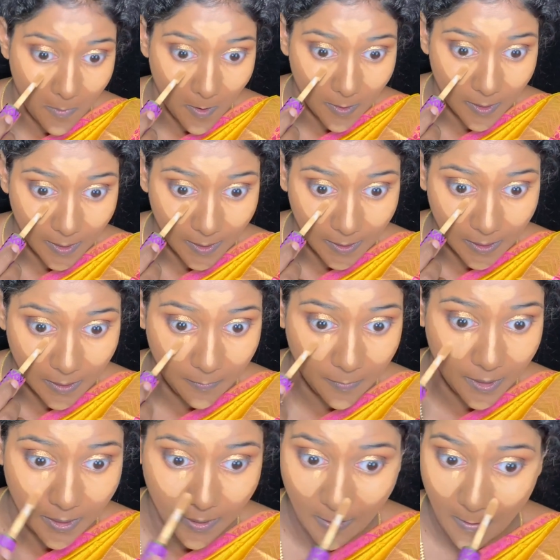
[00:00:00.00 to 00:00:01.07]
a little
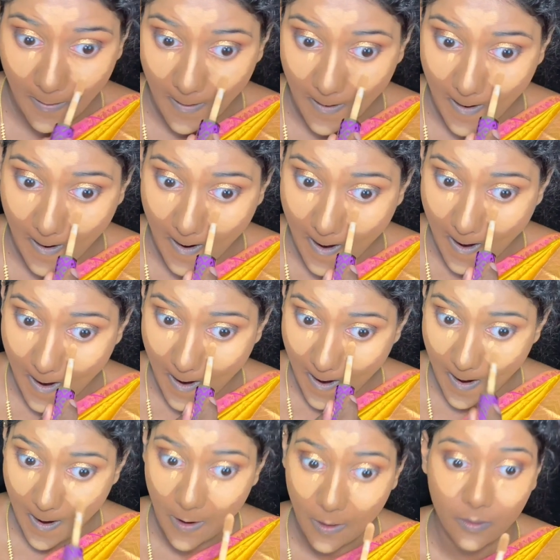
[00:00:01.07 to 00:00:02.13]
bit
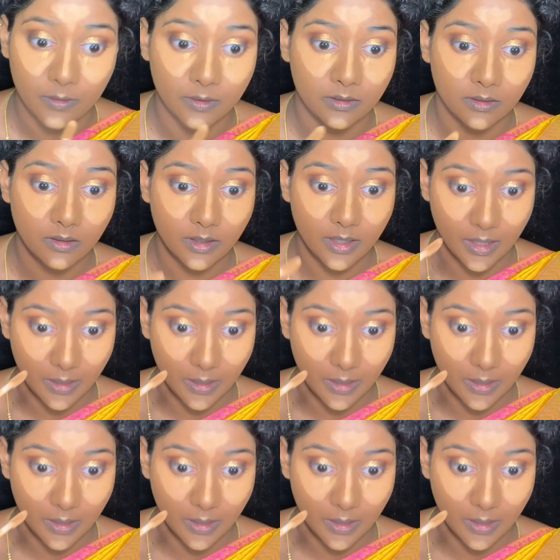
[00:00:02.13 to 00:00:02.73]
on the inner